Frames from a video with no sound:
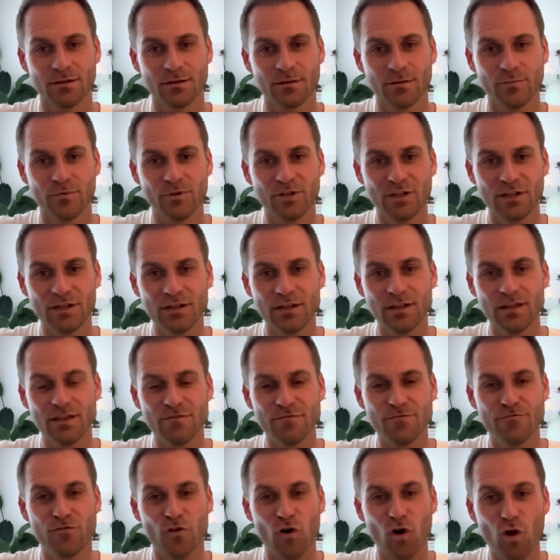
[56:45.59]
We didn't
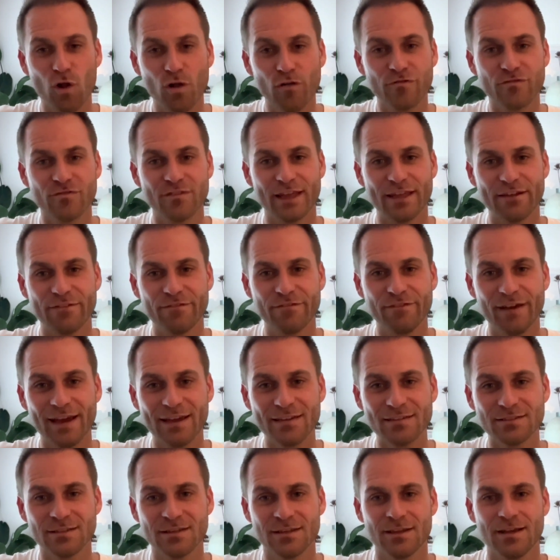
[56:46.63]
evolve that
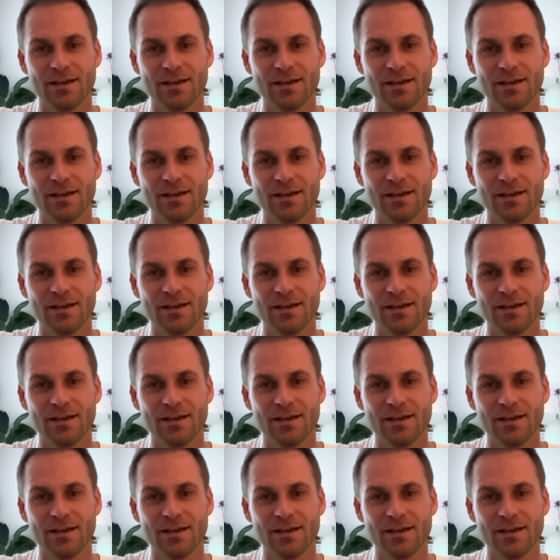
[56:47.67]
fast.